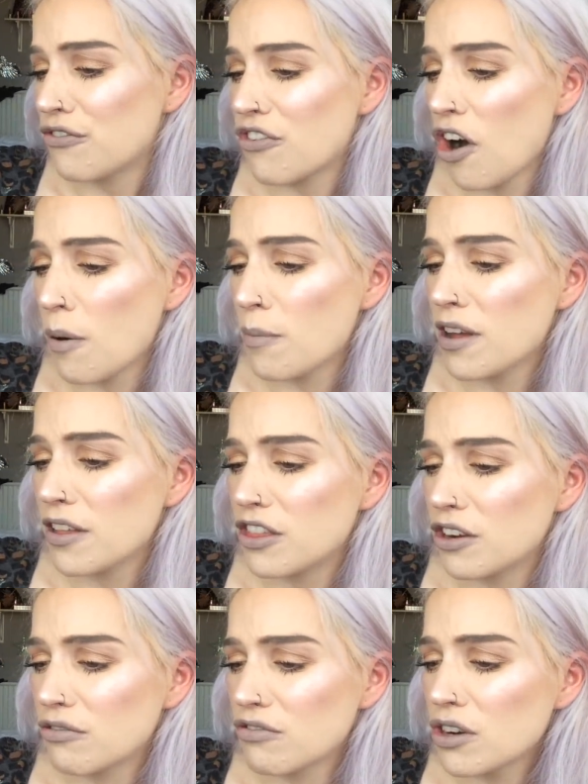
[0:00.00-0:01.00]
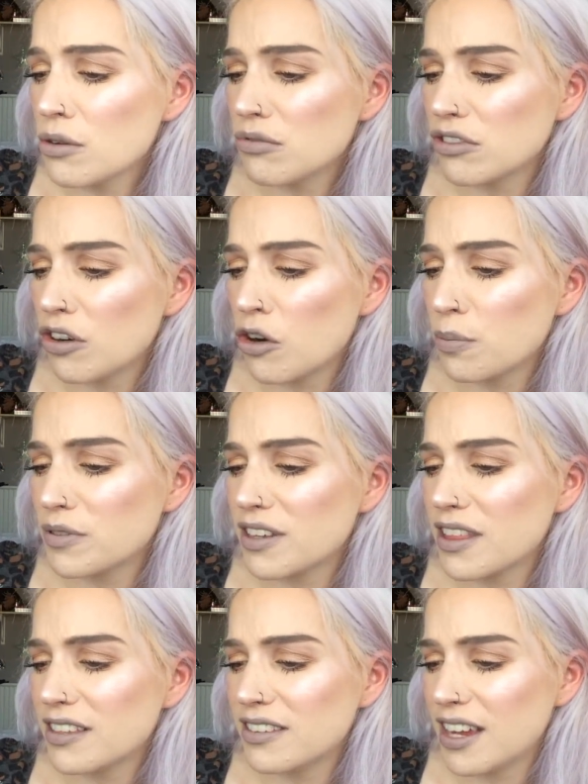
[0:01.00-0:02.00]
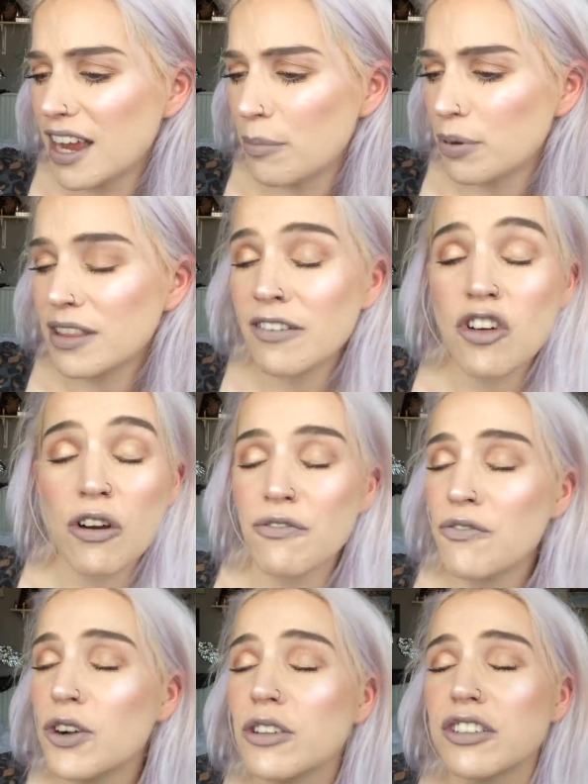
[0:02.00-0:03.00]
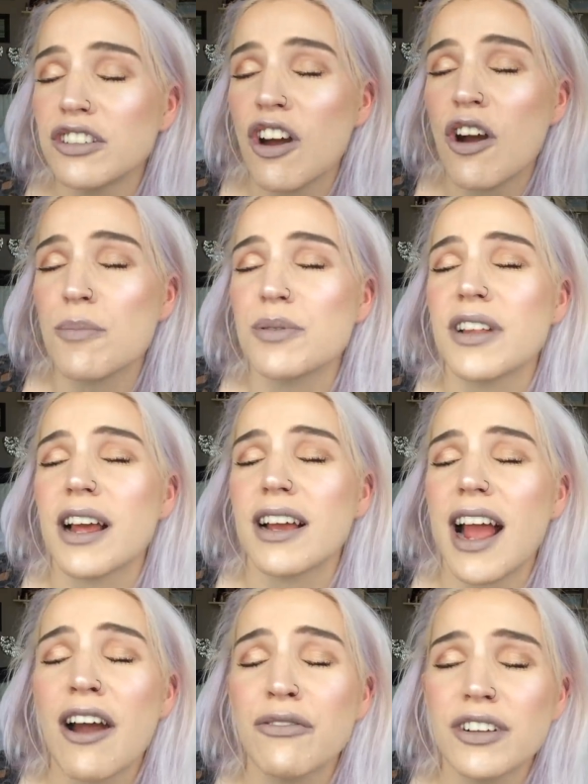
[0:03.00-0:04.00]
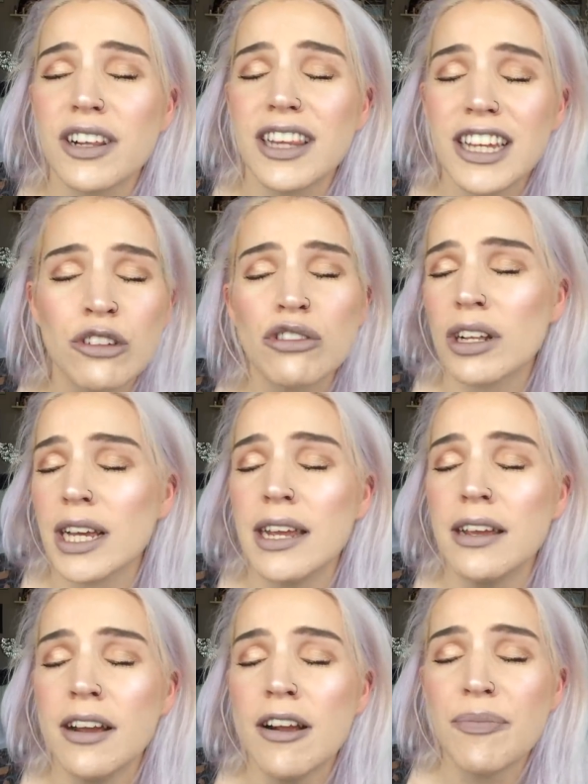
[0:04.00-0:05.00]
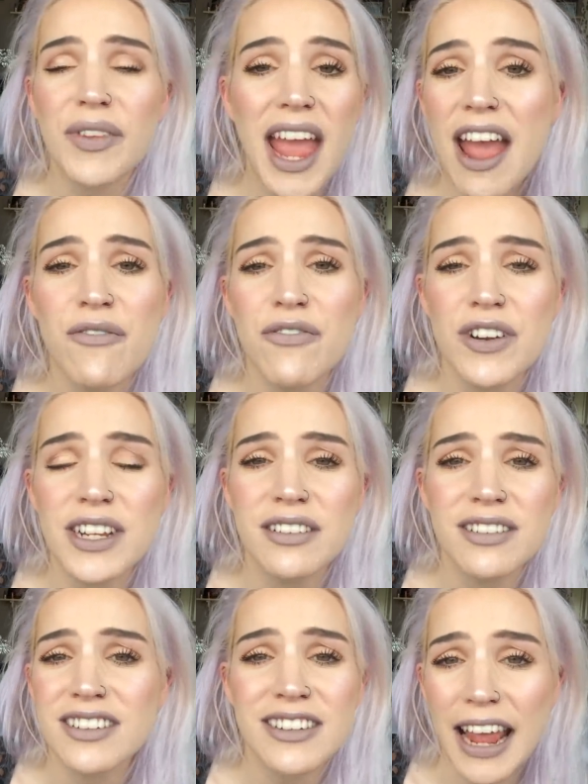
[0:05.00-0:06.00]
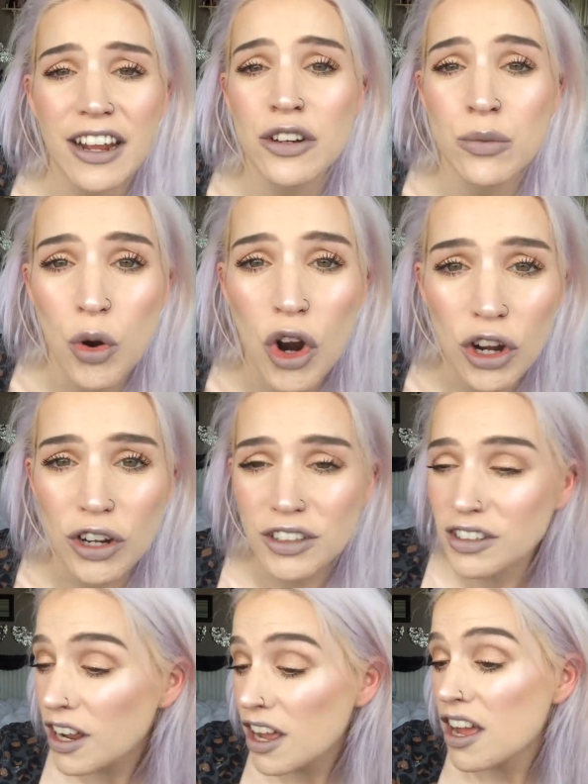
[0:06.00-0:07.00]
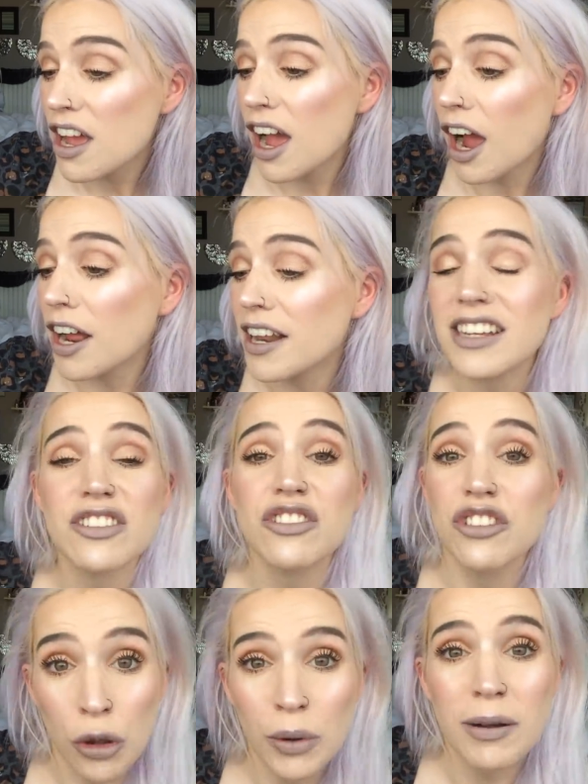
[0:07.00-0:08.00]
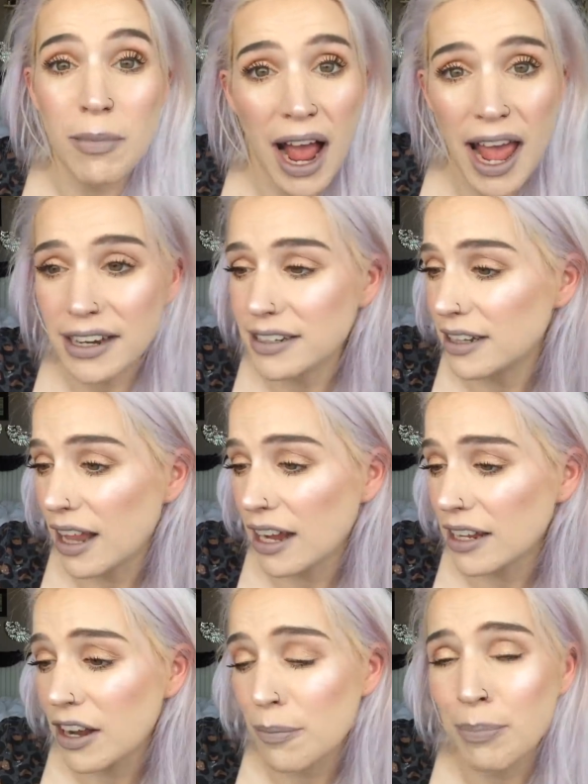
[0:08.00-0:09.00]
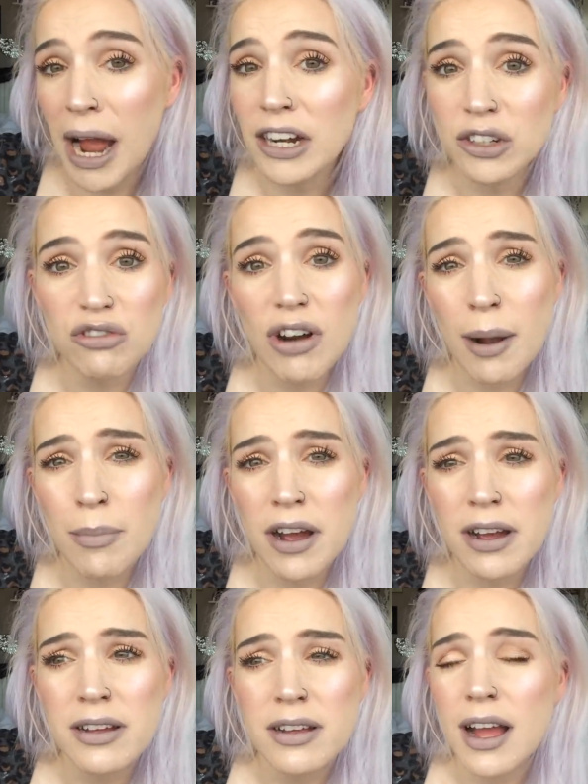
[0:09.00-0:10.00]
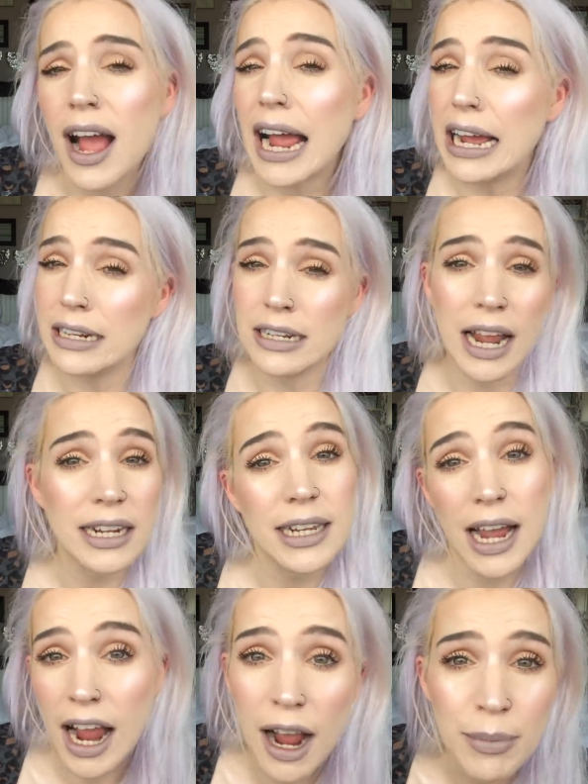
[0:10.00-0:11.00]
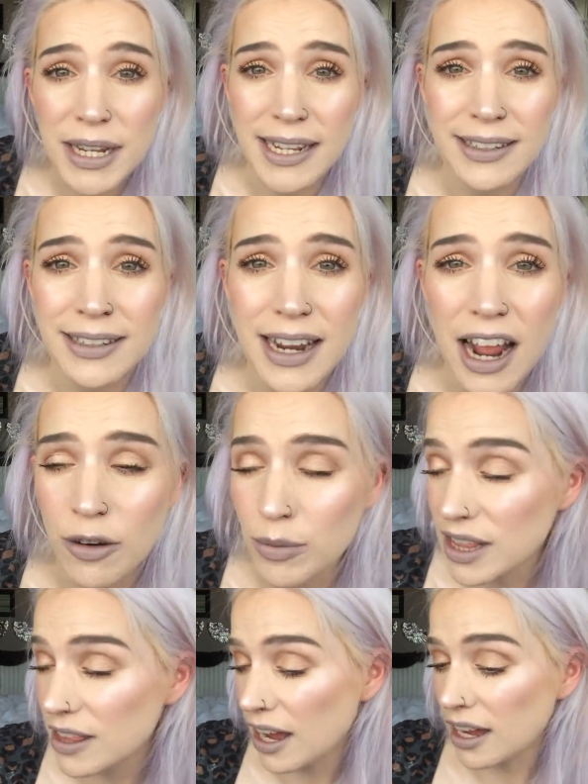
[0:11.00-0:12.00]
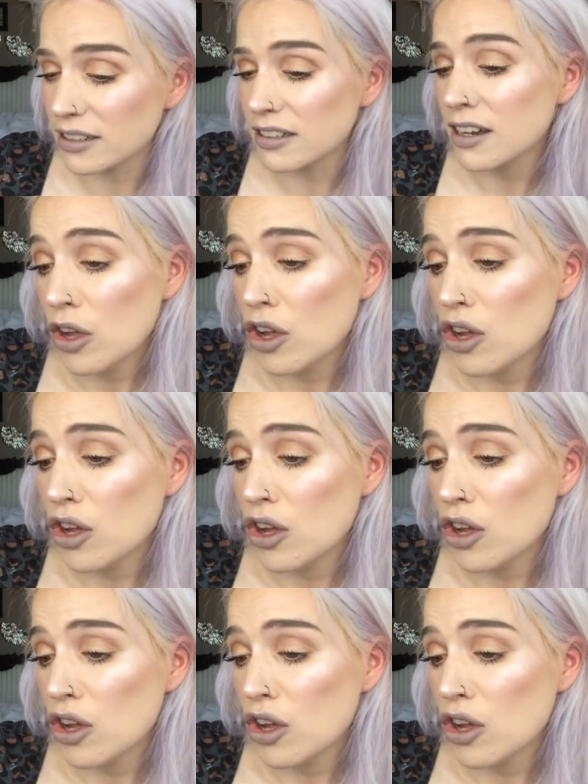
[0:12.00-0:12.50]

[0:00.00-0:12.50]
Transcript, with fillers: From the root up to the tip. They've got full stops, like, after literally every second word. And it's doing my head in. Like, bad grammar, I can't be getting down with that.